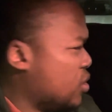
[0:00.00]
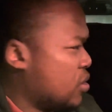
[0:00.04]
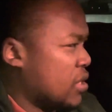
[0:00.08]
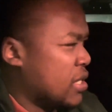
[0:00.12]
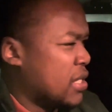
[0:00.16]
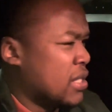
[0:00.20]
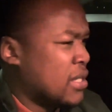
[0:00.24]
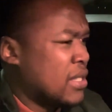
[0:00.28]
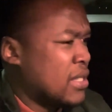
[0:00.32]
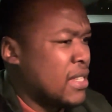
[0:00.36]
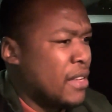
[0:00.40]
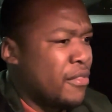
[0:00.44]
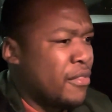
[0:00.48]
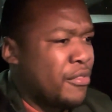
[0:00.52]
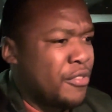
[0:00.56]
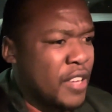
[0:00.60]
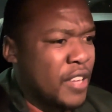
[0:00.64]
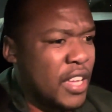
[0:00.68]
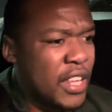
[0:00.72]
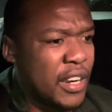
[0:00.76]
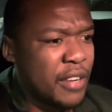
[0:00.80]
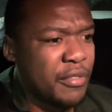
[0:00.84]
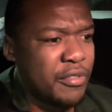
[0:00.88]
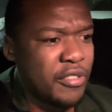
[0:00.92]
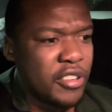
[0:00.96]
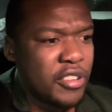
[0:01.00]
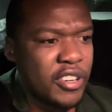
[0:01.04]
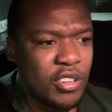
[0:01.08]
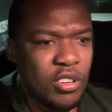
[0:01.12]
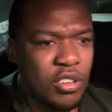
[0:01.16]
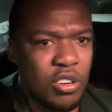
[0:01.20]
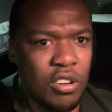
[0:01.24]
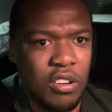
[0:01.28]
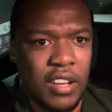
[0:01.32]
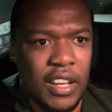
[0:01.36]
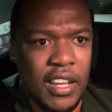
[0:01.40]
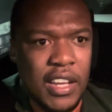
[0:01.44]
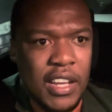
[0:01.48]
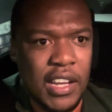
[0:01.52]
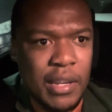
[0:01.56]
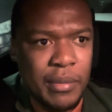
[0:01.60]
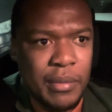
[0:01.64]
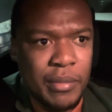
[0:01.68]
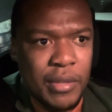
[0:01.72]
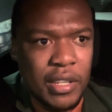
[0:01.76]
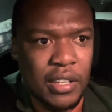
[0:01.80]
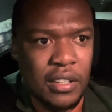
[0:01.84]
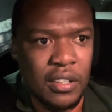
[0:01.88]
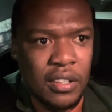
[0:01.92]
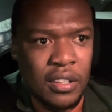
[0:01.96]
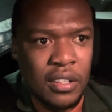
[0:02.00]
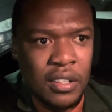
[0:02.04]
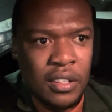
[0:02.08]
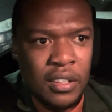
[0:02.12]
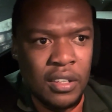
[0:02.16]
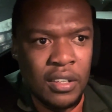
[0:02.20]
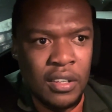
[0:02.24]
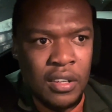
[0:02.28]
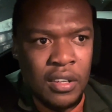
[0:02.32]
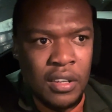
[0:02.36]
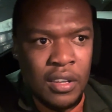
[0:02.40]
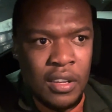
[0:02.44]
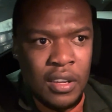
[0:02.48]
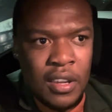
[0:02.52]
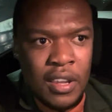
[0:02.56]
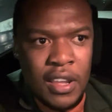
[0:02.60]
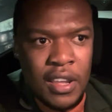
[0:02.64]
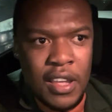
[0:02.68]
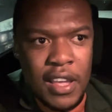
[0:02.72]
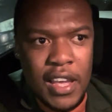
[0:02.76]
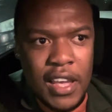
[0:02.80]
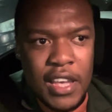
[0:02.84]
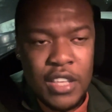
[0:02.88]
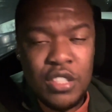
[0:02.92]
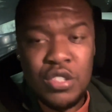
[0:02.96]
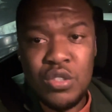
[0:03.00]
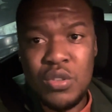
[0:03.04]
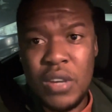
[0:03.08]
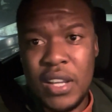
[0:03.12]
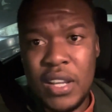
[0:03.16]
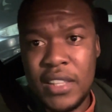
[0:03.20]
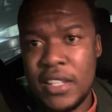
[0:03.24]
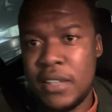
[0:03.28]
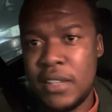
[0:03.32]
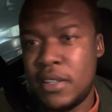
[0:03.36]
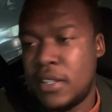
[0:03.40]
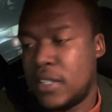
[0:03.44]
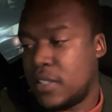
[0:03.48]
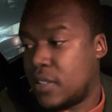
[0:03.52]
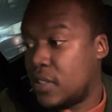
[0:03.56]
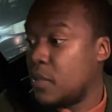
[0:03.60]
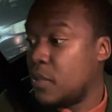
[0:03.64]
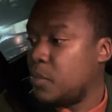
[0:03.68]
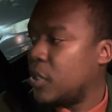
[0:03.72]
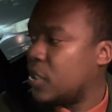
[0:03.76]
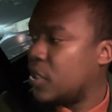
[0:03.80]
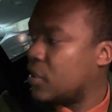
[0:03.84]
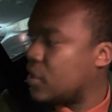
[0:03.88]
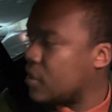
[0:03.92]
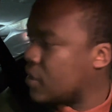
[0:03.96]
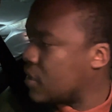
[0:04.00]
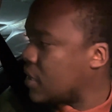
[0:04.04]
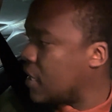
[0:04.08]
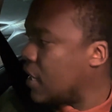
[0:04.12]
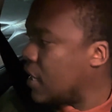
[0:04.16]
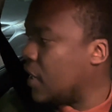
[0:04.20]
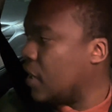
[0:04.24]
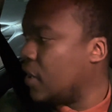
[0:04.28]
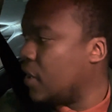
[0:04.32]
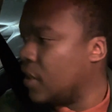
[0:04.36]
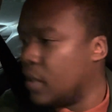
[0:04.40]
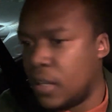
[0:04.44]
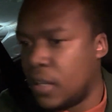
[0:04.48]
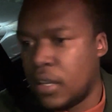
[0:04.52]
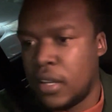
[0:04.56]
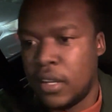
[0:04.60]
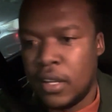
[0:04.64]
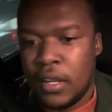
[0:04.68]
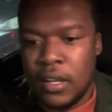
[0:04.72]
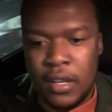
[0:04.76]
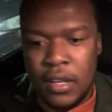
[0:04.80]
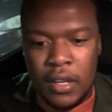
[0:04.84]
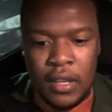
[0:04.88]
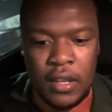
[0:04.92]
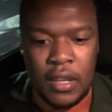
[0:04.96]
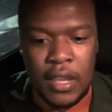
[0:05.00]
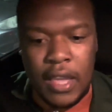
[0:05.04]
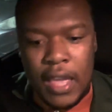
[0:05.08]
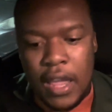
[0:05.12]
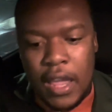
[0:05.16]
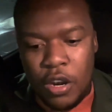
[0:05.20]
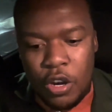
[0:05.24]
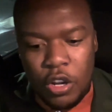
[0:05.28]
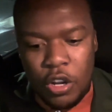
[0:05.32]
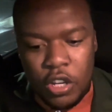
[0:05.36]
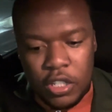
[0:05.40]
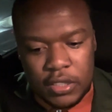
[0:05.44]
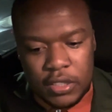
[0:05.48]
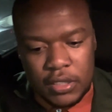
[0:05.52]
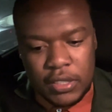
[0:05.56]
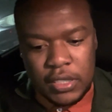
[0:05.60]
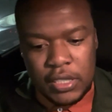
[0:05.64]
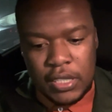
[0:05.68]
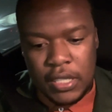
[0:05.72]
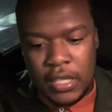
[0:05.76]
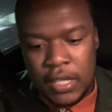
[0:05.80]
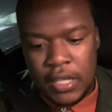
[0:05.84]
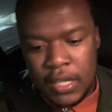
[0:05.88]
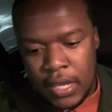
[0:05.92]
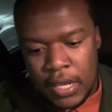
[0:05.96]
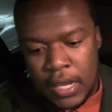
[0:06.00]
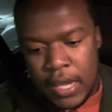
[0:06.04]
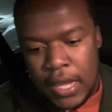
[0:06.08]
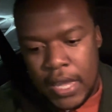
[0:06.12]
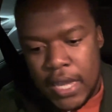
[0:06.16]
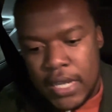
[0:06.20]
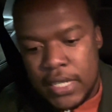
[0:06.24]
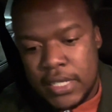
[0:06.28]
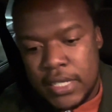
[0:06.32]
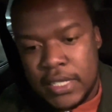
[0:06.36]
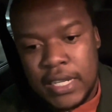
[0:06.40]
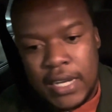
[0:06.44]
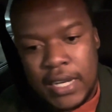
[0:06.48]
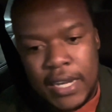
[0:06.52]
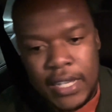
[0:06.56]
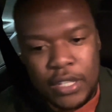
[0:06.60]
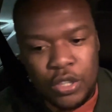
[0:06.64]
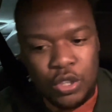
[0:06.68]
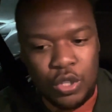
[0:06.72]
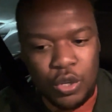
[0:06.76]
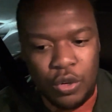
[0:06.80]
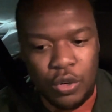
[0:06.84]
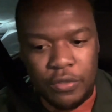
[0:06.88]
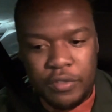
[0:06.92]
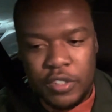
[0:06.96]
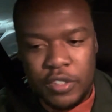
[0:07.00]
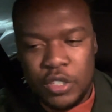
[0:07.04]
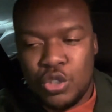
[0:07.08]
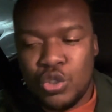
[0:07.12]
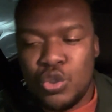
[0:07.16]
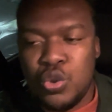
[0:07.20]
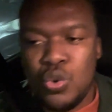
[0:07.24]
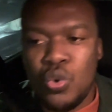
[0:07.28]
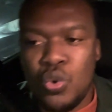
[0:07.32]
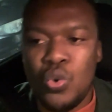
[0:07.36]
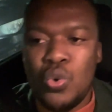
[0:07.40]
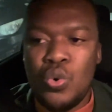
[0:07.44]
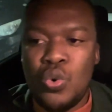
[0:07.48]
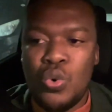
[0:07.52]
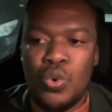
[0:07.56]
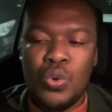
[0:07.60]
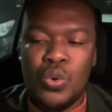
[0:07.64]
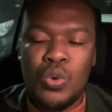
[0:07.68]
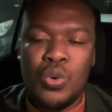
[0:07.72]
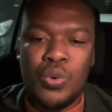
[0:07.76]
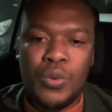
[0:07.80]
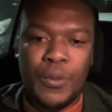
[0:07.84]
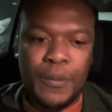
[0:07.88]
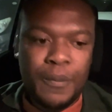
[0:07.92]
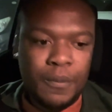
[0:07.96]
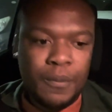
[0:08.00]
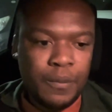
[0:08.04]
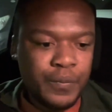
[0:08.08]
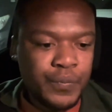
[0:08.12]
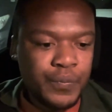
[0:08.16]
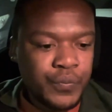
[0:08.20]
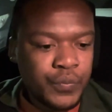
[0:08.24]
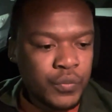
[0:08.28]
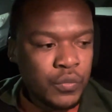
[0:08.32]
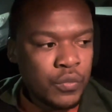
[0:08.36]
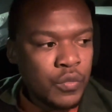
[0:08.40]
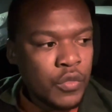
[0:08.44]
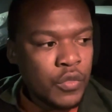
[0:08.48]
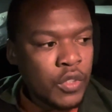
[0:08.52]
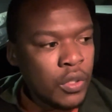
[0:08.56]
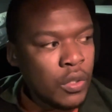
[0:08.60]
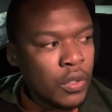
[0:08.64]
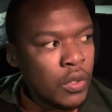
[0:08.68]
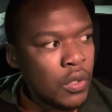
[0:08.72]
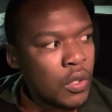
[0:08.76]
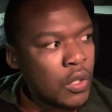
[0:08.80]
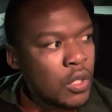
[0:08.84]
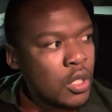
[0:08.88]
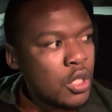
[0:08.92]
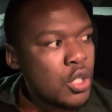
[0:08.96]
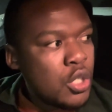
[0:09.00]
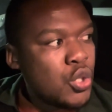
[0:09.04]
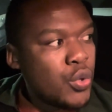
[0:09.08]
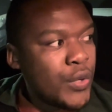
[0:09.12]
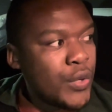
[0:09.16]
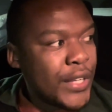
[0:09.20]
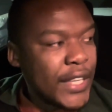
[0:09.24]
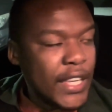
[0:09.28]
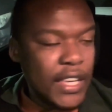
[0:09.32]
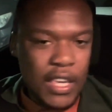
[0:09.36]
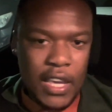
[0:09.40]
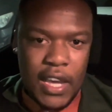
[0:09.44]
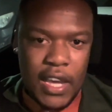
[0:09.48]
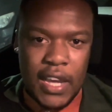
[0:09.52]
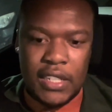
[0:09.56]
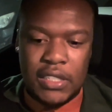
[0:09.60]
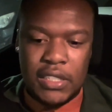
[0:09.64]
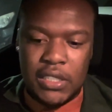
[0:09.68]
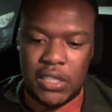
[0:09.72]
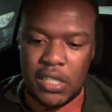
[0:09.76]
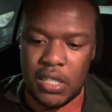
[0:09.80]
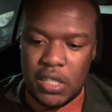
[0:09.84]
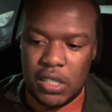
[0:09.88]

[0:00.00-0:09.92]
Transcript: this is a very long car, man. I used to underestimate this car a lot until I drove it to Guyana.